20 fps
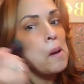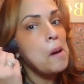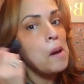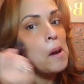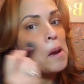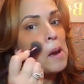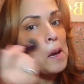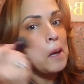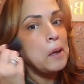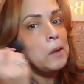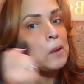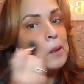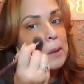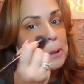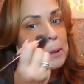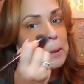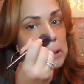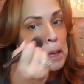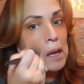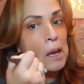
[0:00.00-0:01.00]
and use
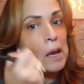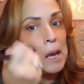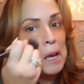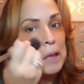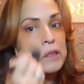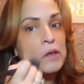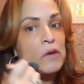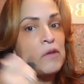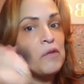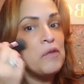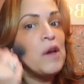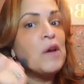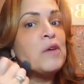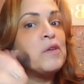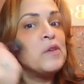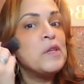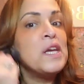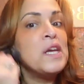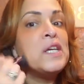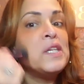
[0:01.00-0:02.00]
it as a
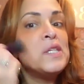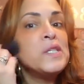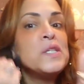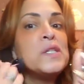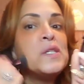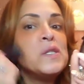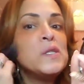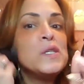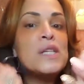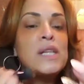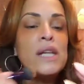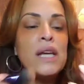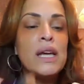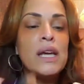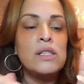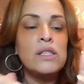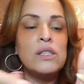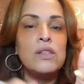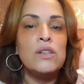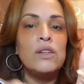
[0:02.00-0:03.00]
foundation today
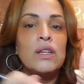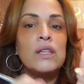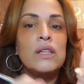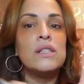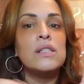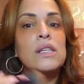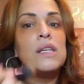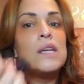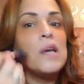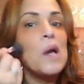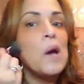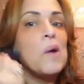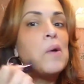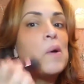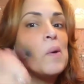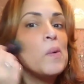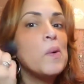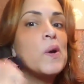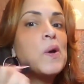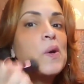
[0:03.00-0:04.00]
so you can see how
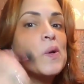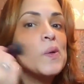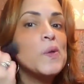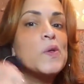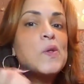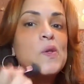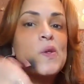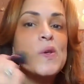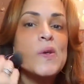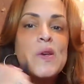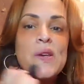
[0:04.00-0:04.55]
it works.